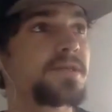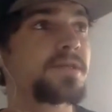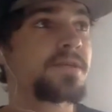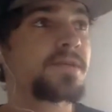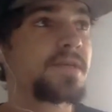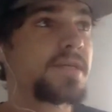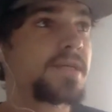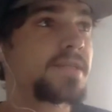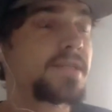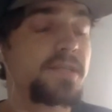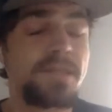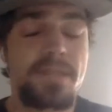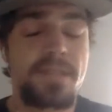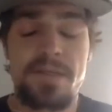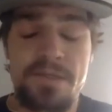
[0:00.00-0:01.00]
only
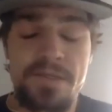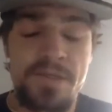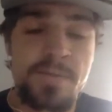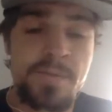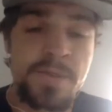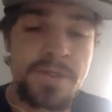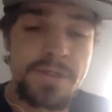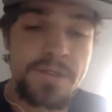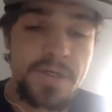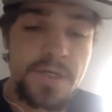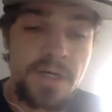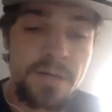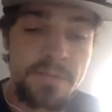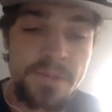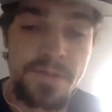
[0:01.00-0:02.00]
there's still two more to
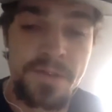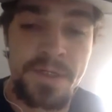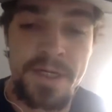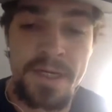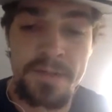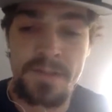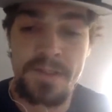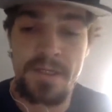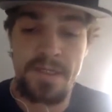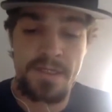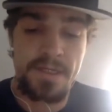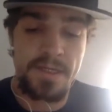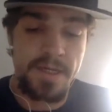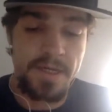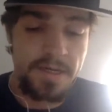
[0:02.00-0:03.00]
come to announce and
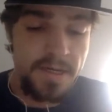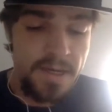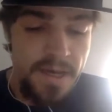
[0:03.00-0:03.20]
uh,